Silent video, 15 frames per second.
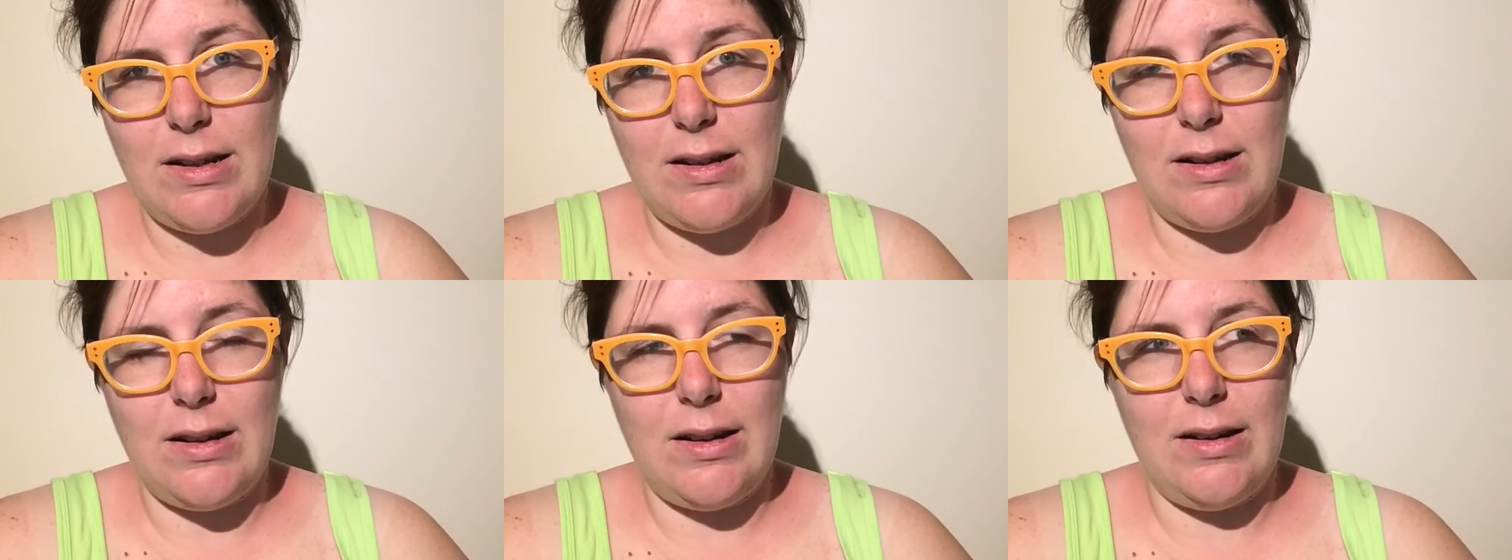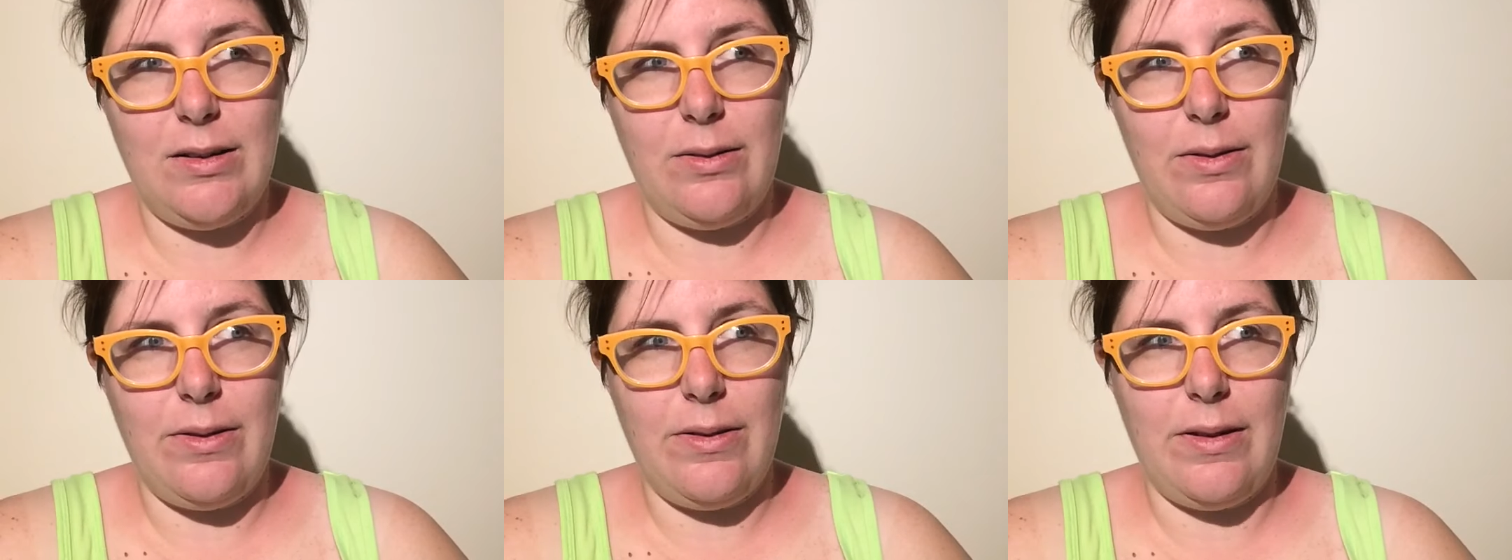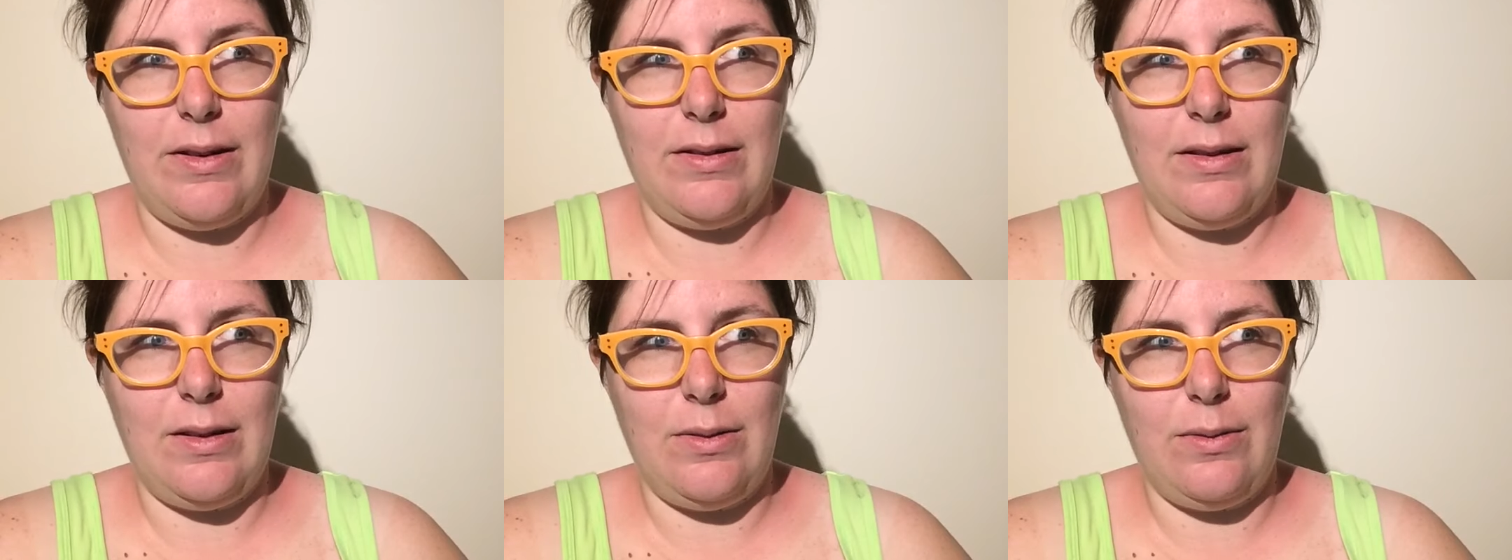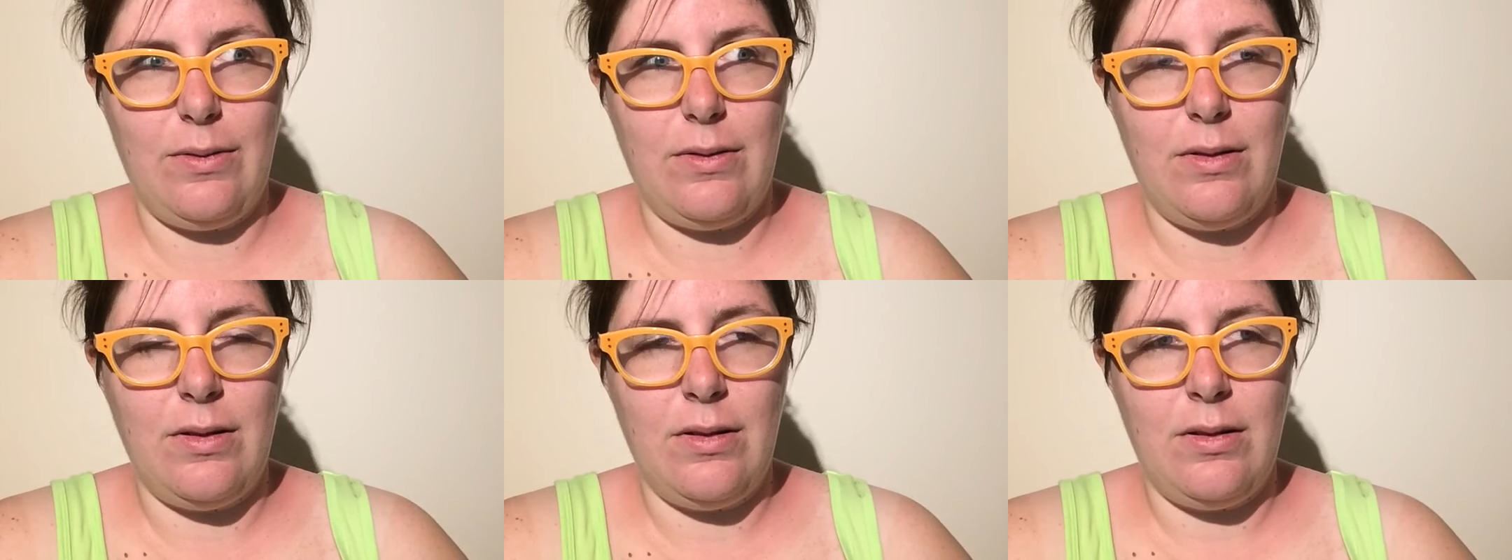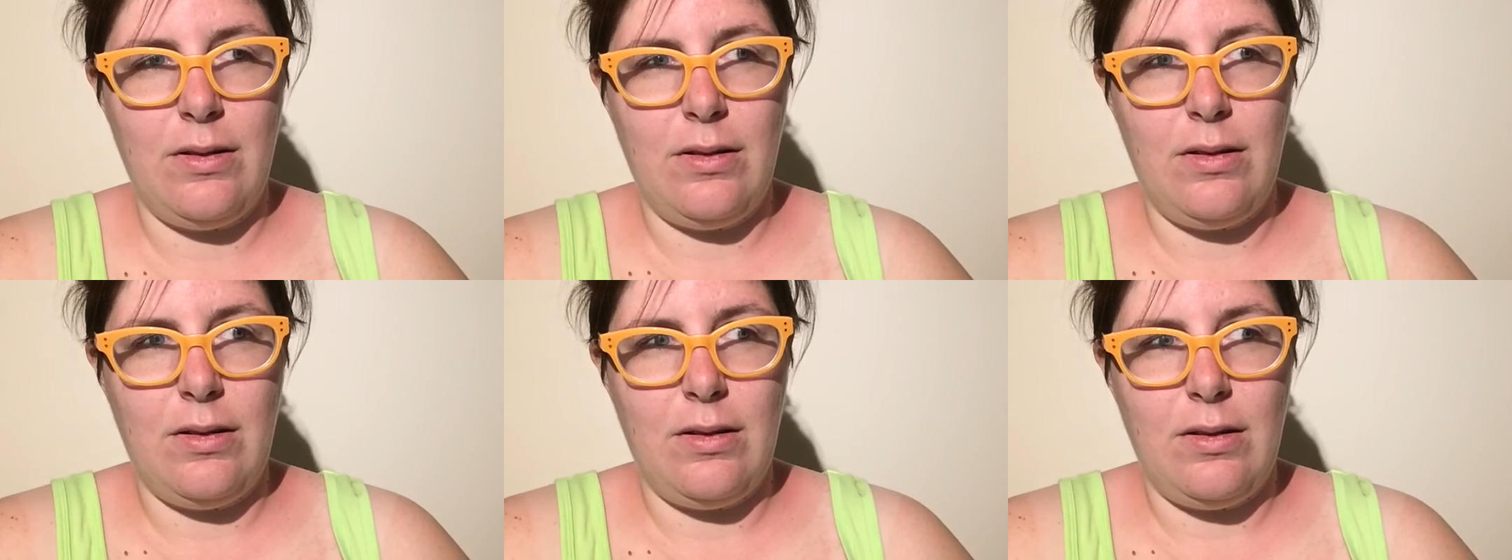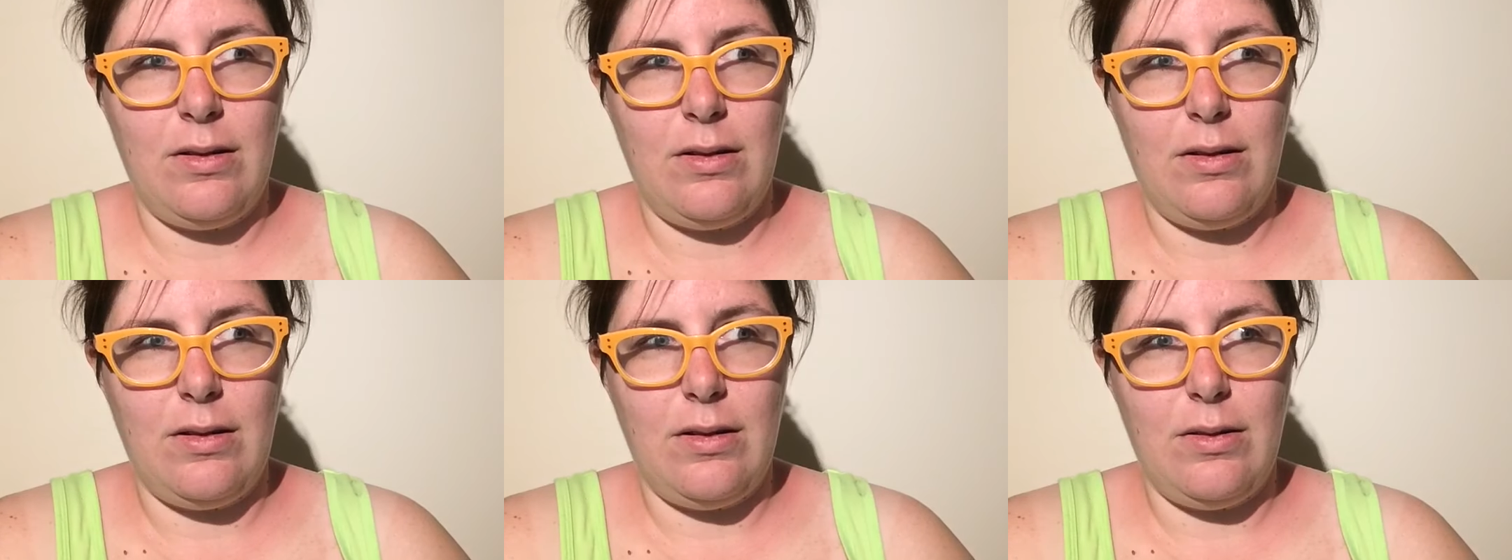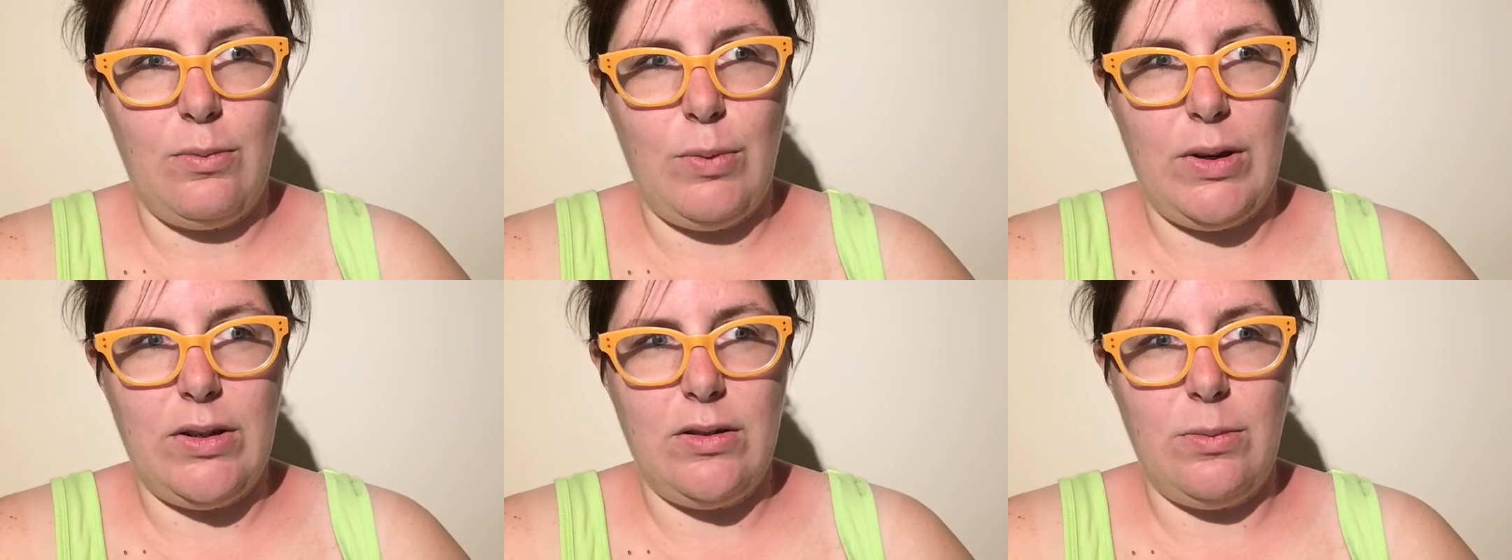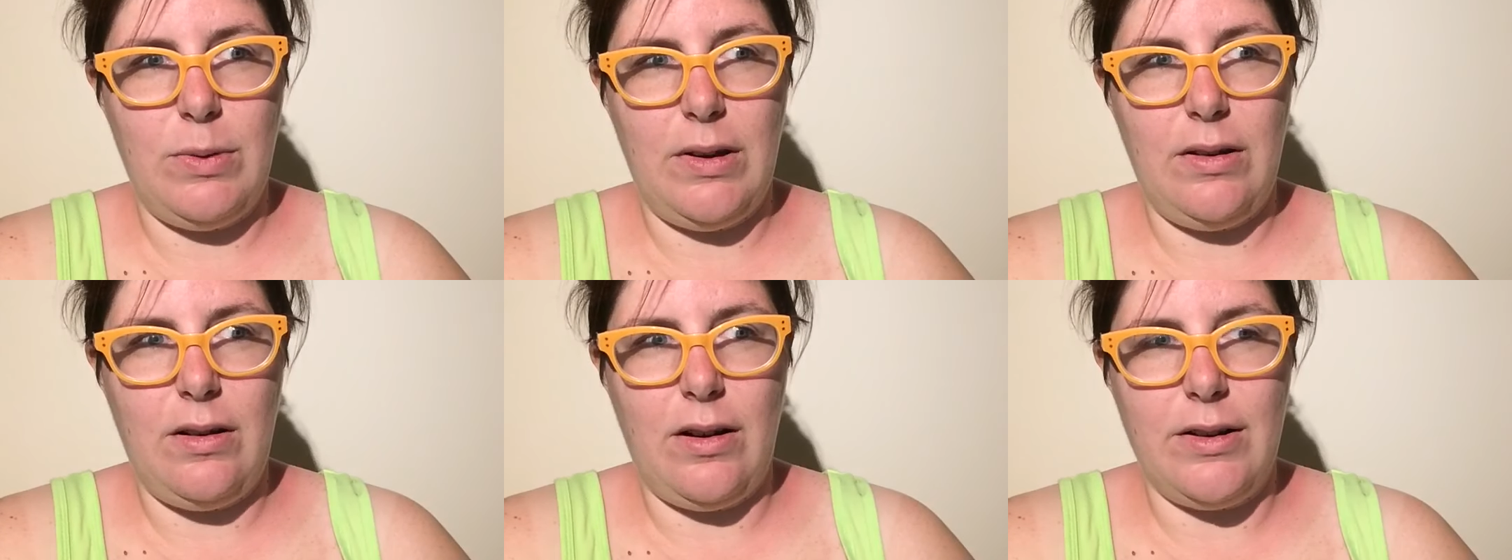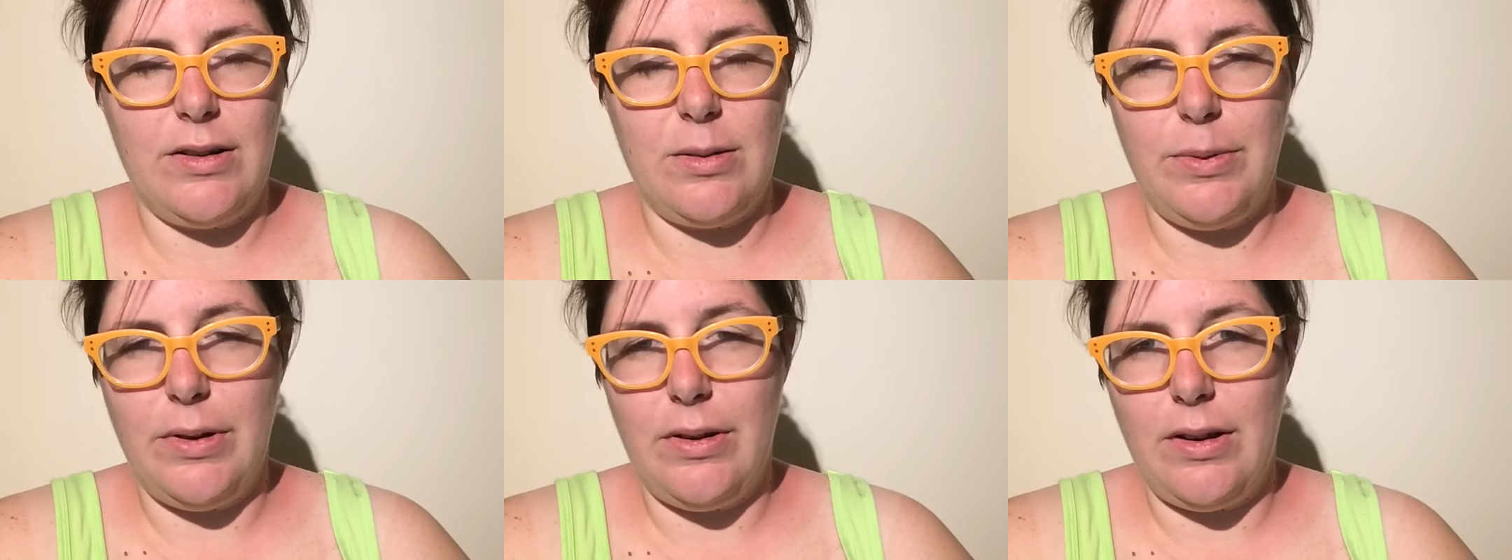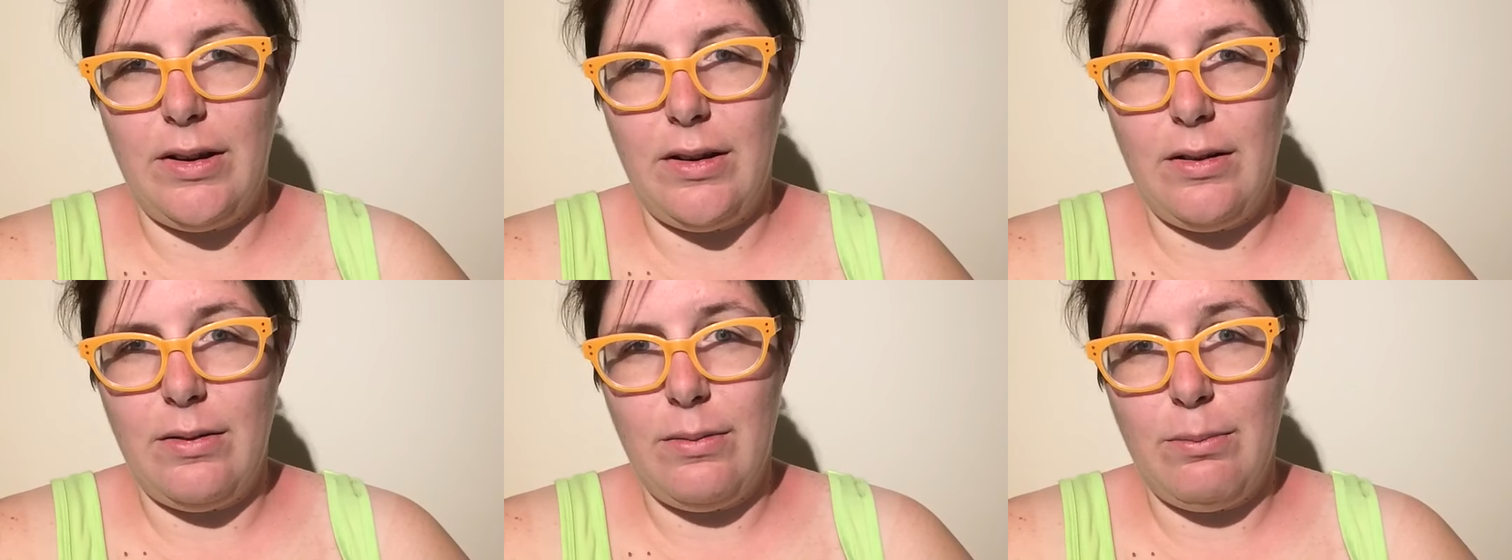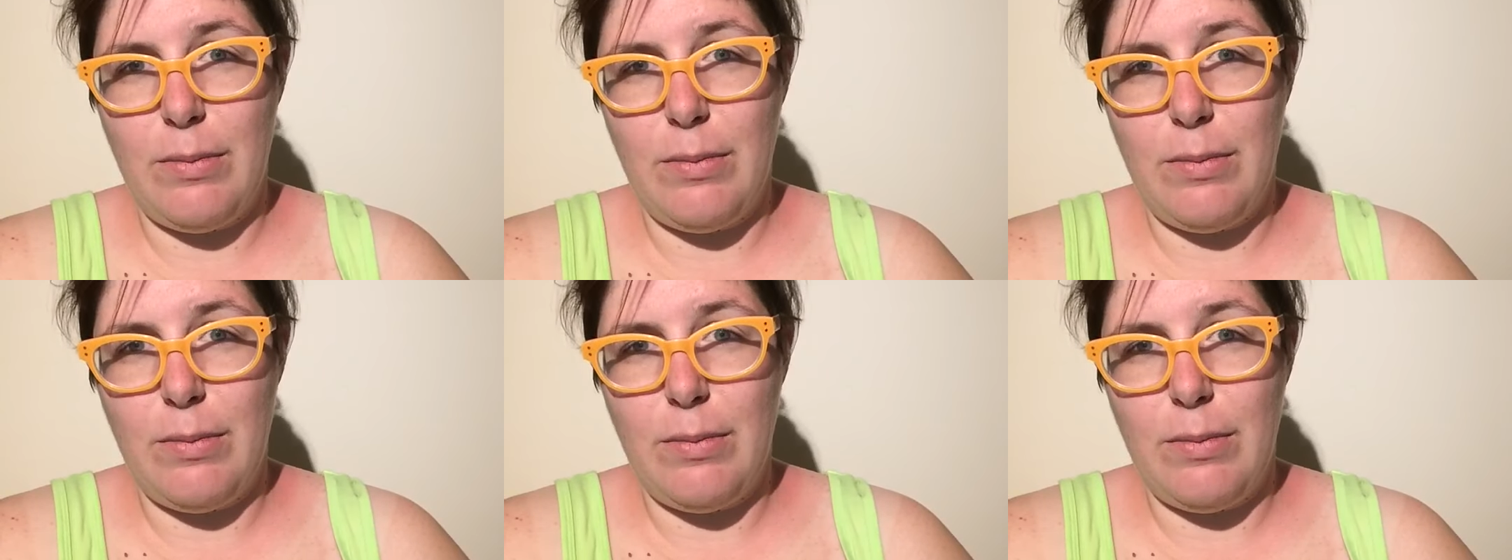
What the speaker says: and I don't think that we should be contributing